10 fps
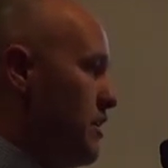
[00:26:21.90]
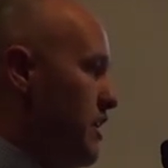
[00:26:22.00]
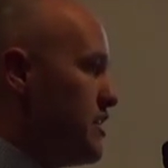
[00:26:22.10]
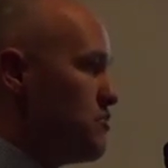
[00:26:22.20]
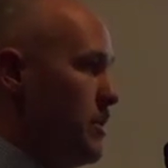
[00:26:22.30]

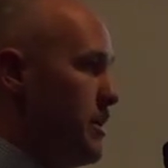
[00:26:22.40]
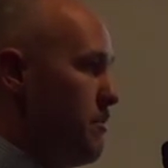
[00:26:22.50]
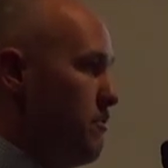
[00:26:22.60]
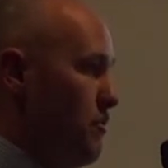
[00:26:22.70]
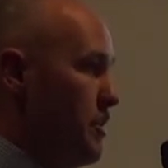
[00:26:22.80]
next week,
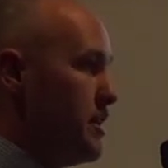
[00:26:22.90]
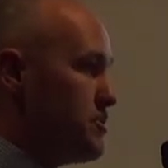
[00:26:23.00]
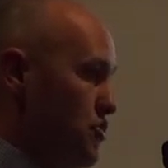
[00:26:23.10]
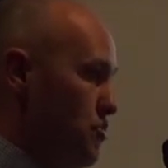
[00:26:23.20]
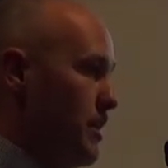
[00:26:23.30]
or in the next
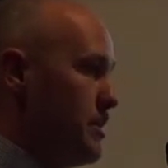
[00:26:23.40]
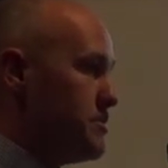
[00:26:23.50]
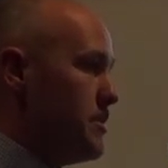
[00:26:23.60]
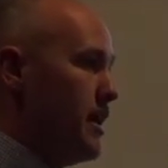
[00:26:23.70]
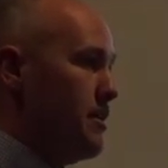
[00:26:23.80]
2
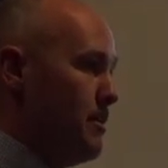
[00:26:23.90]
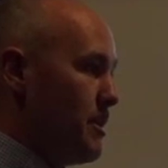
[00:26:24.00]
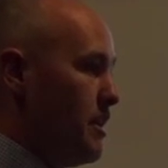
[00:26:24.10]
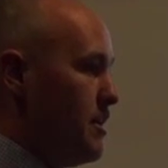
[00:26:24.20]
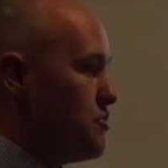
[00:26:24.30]
weeks, and a bit of
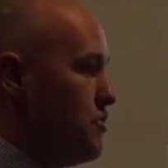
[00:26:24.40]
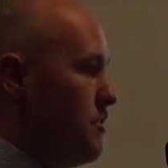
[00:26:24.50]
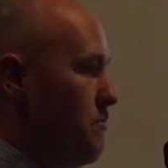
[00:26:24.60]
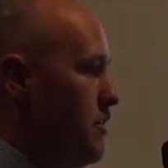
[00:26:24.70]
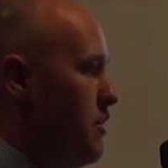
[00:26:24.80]
class
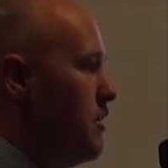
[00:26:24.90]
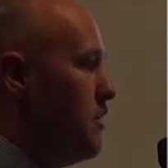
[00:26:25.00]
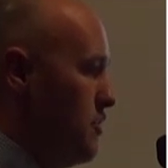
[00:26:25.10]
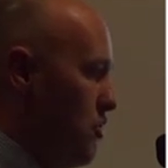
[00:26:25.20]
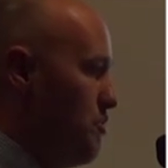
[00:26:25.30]
time,
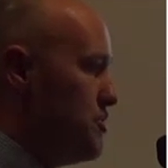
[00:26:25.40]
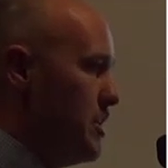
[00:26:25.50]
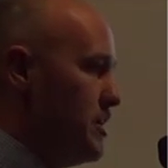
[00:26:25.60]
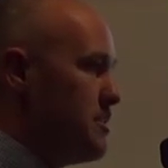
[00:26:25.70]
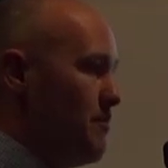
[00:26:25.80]
you're
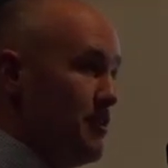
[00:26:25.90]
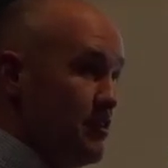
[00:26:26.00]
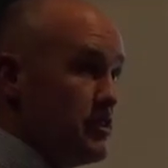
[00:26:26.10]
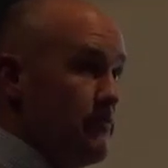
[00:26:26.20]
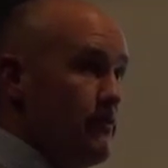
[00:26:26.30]
presenting something that's
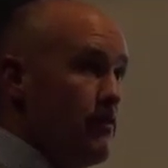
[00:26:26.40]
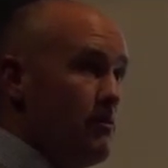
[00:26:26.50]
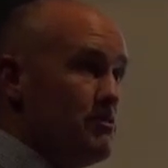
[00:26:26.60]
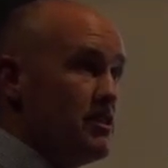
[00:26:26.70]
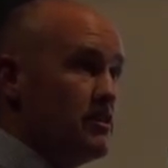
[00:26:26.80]

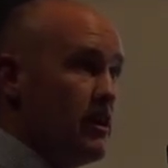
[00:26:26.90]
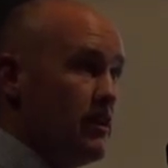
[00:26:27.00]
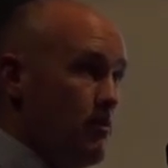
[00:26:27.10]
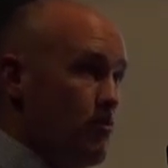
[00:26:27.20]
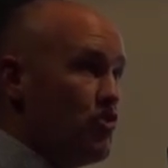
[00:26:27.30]
75% done in
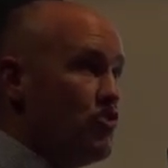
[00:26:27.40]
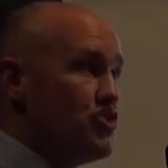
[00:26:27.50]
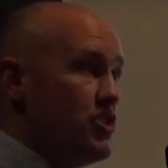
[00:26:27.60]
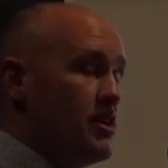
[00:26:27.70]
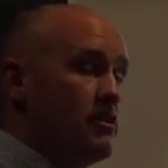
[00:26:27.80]
your progress
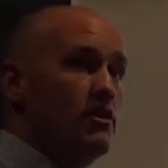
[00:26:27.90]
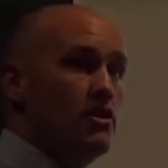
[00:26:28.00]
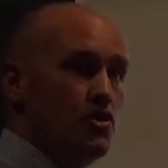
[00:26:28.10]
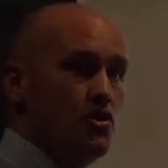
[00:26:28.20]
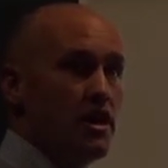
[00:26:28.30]
check,
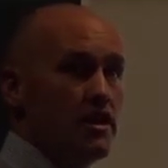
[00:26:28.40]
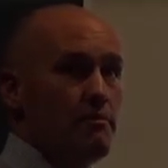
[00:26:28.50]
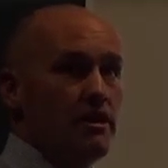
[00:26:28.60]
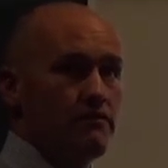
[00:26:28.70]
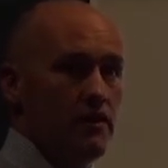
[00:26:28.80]
you get the
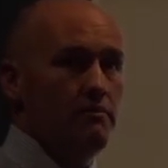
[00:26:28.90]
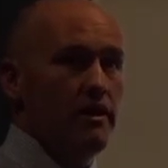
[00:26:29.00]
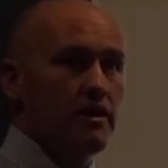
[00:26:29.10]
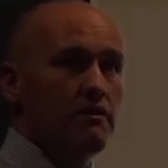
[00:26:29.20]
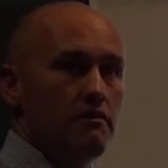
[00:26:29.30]
best feedback.
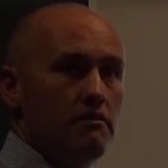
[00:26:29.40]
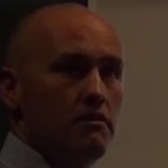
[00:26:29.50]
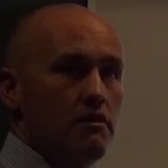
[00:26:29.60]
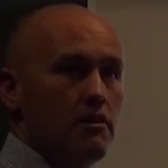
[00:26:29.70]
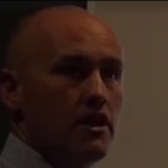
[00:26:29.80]

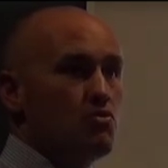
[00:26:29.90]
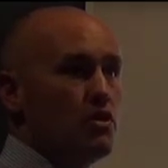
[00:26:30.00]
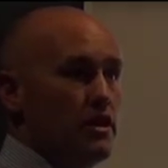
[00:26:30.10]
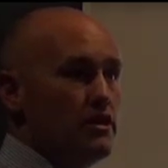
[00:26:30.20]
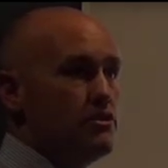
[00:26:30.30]
That's what you
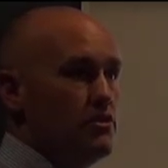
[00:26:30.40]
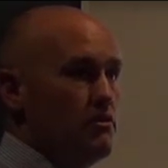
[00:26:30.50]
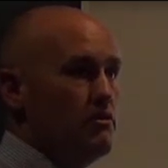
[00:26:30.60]
need to do.